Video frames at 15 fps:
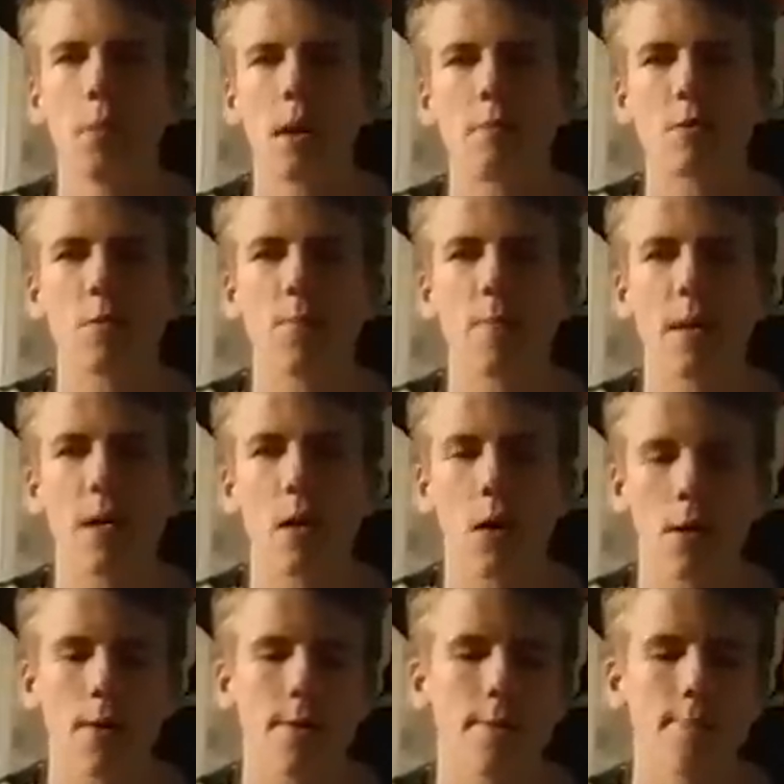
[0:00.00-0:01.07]
that was a bit of
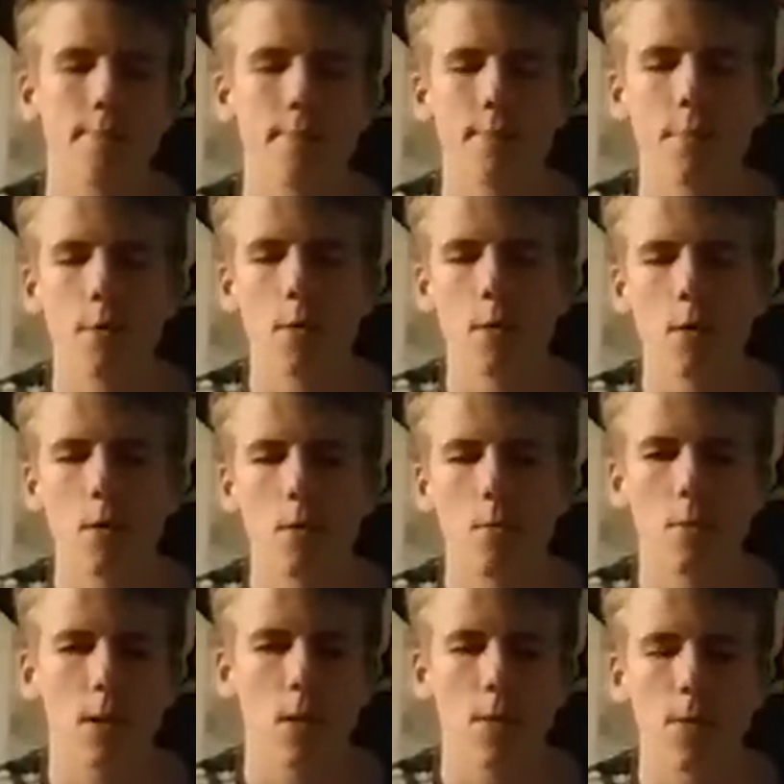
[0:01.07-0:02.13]
luck,
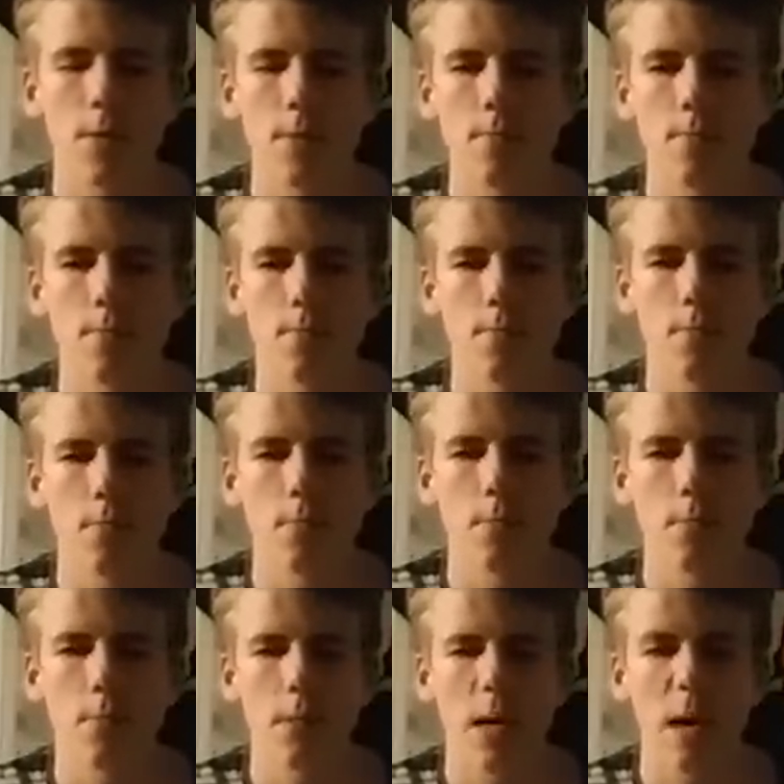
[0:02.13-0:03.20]
but Lauren,
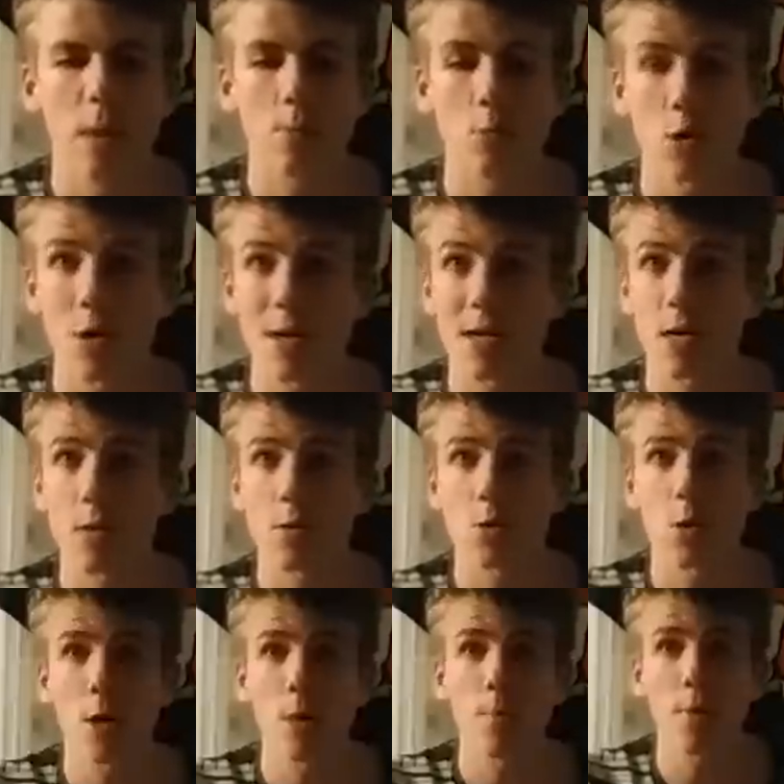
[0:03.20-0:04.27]
trying to go on the
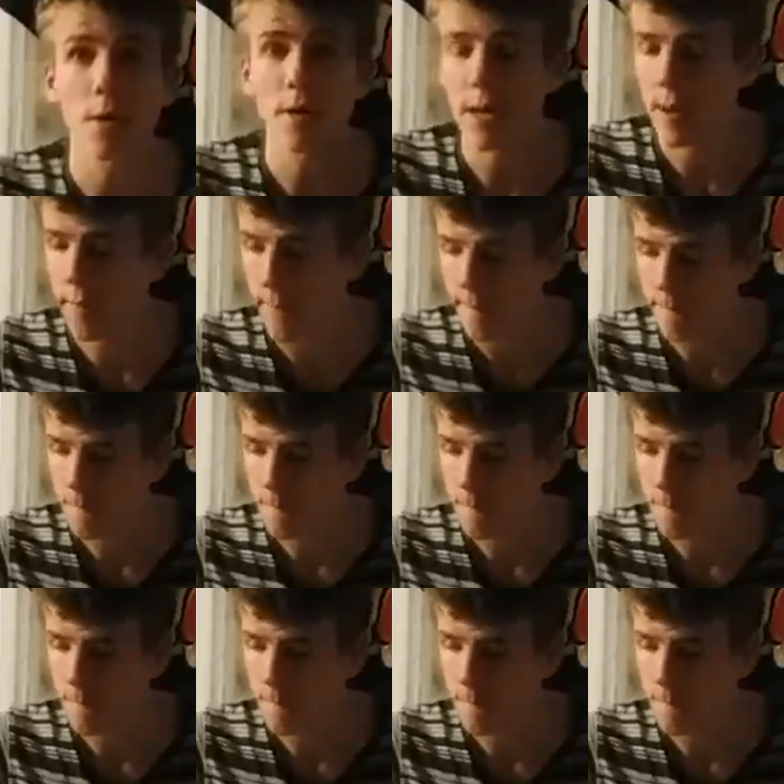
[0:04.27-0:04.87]
trial, but yeah,